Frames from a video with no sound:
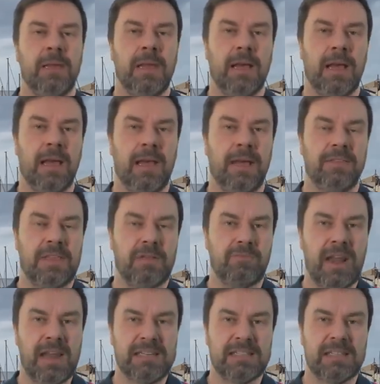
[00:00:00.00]
They
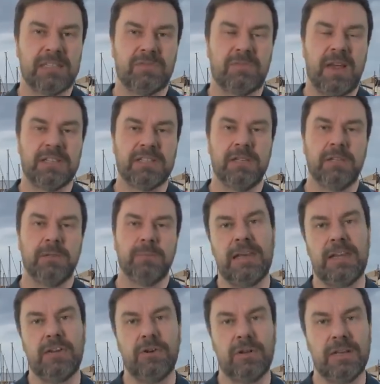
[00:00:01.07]
raised this vessel.
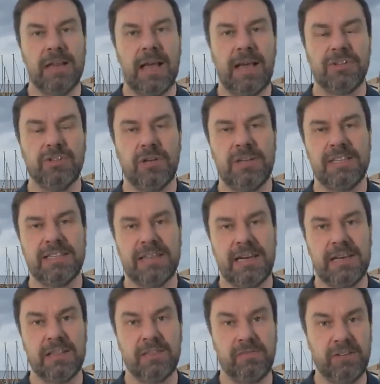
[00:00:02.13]
As you can
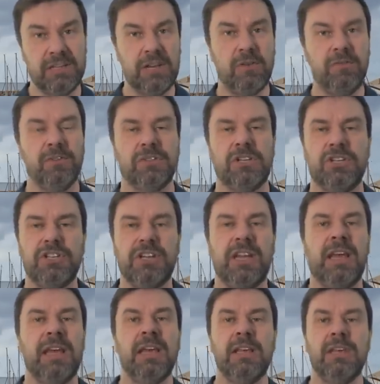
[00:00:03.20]
see in the video footage
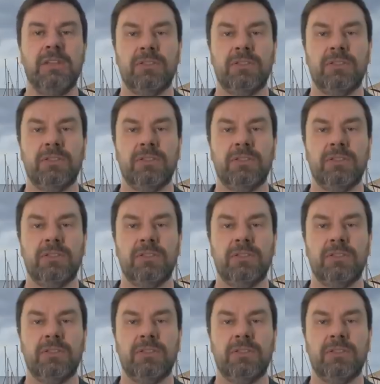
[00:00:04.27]
here,